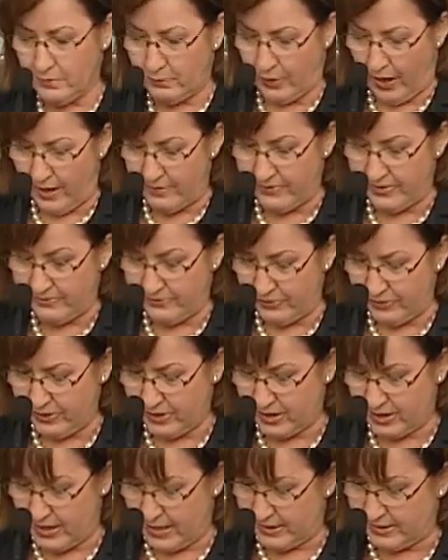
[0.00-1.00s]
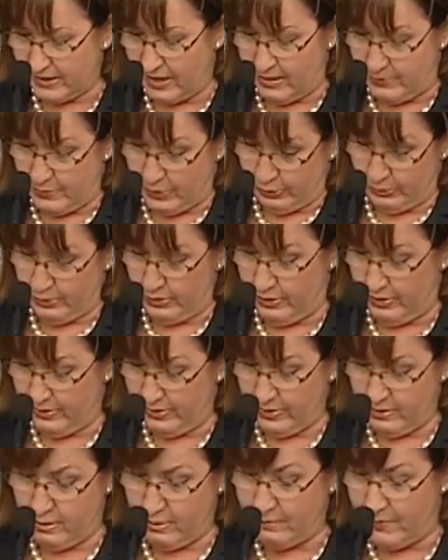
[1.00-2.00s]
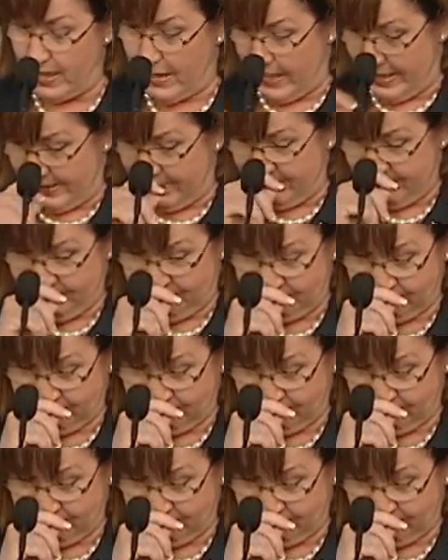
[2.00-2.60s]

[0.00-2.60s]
Private First Class Alberto Obod